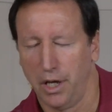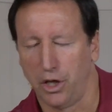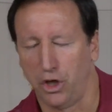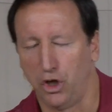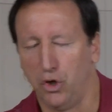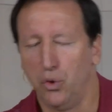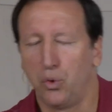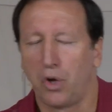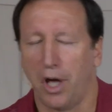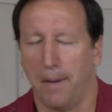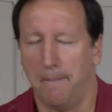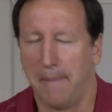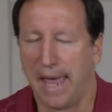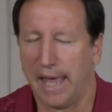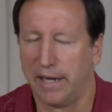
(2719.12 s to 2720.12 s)
you
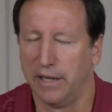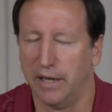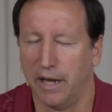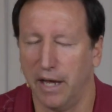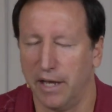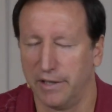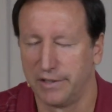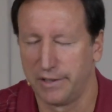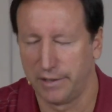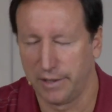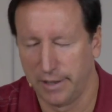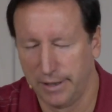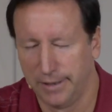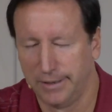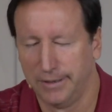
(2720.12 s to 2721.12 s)
commanded us
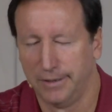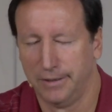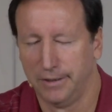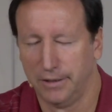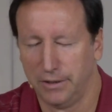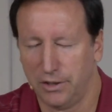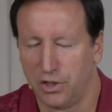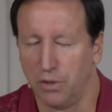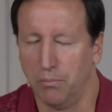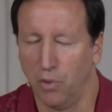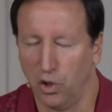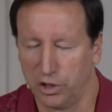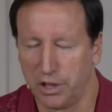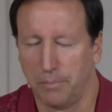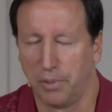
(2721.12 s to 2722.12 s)
to
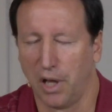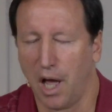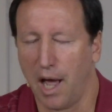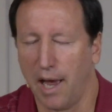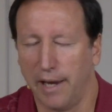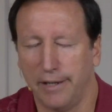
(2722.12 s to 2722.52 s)
multiply.